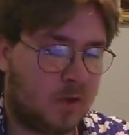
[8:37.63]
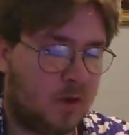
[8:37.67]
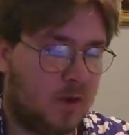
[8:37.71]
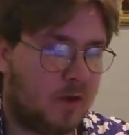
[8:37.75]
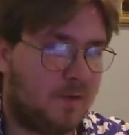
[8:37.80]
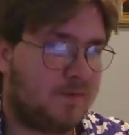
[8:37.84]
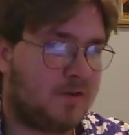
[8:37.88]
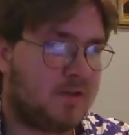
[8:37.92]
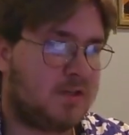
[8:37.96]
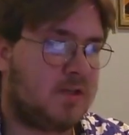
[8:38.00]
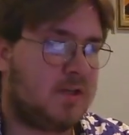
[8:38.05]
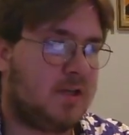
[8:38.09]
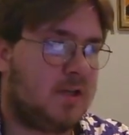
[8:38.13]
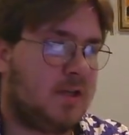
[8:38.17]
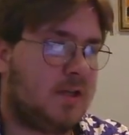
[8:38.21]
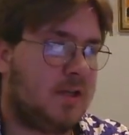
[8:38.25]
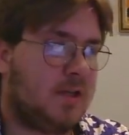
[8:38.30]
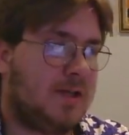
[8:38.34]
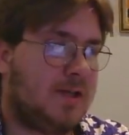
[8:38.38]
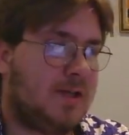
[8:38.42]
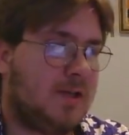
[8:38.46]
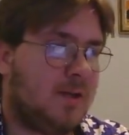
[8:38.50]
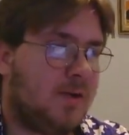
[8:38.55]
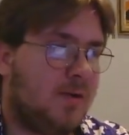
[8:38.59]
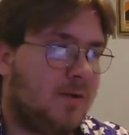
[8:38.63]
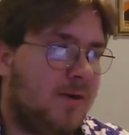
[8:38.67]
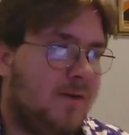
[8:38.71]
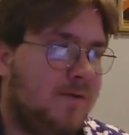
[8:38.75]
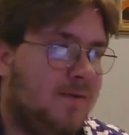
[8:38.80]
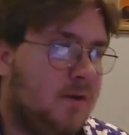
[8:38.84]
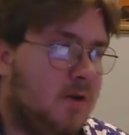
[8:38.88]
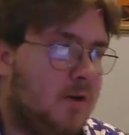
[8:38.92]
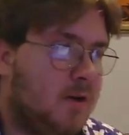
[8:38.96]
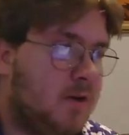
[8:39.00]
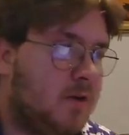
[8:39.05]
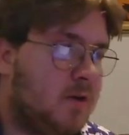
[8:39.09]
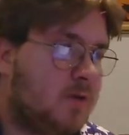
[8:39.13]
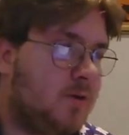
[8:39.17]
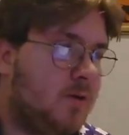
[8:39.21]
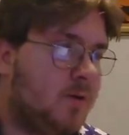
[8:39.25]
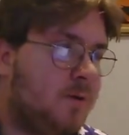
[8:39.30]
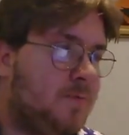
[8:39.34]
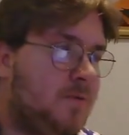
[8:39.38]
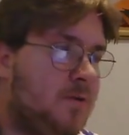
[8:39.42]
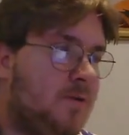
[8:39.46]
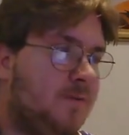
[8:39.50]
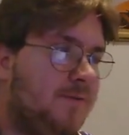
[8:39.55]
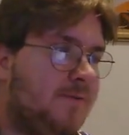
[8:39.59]
Obviously the graveyard
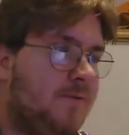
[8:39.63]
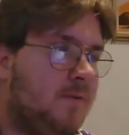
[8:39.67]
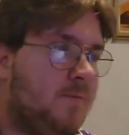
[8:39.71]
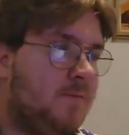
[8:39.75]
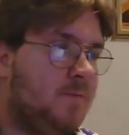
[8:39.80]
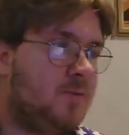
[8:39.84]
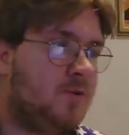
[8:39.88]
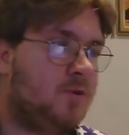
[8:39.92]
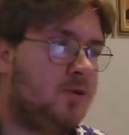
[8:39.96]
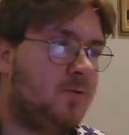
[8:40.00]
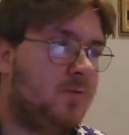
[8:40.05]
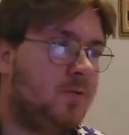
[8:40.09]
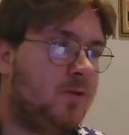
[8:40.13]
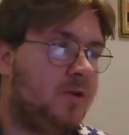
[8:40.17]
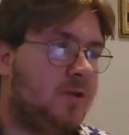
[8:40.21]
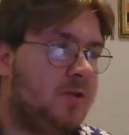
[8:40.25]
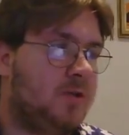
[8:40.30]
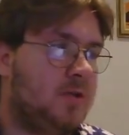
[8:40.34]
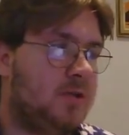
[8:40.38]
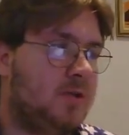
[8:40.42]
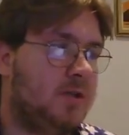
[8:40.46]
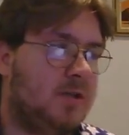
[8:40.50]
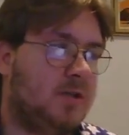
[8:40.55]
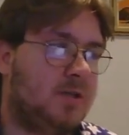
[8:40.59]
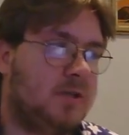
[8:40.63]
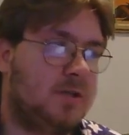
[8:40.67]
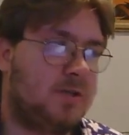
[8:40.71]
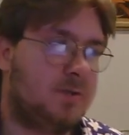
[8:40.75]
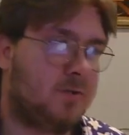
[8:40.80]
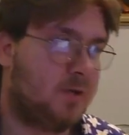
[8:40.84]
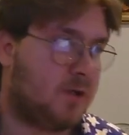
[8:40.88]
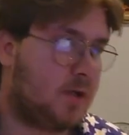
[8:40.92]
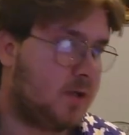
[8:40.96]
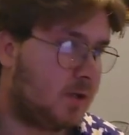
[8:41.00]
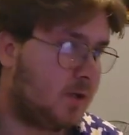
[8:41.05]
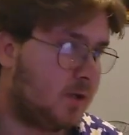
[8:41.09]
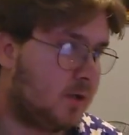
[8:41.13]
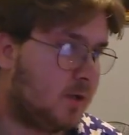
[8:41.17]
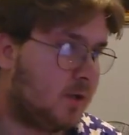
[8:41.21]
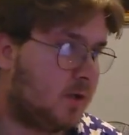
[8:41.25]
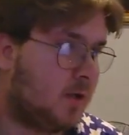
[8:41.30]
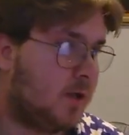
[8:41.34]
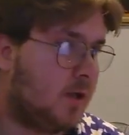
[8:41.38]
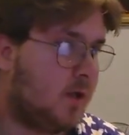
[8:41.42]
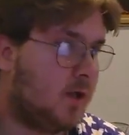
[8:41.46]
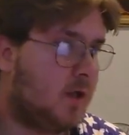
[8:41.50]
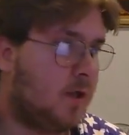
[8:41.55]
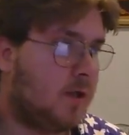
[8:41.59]
interruption from Schuberta is really good.